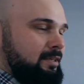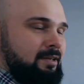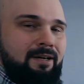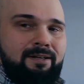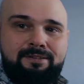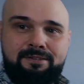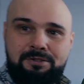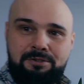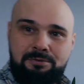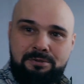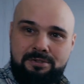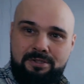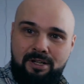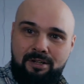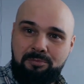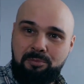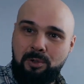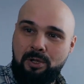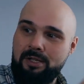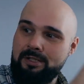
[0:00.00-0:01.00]
I got, the Neewer
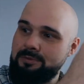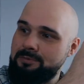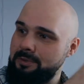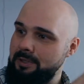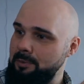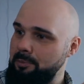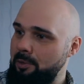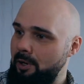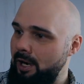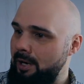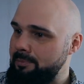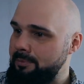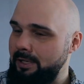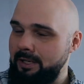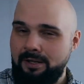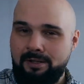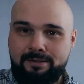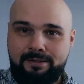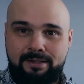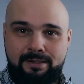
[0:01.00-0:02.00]
softbox. We're going to pop
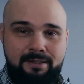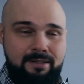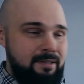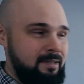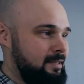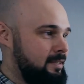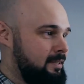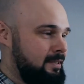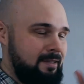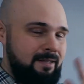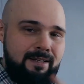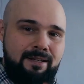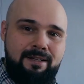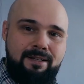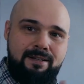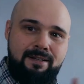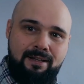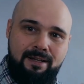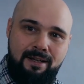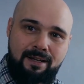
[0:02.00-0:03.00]
that on there
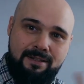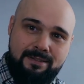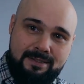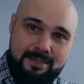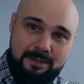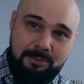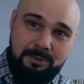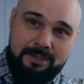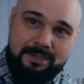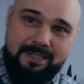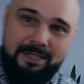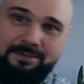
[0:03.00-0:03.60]
and see what it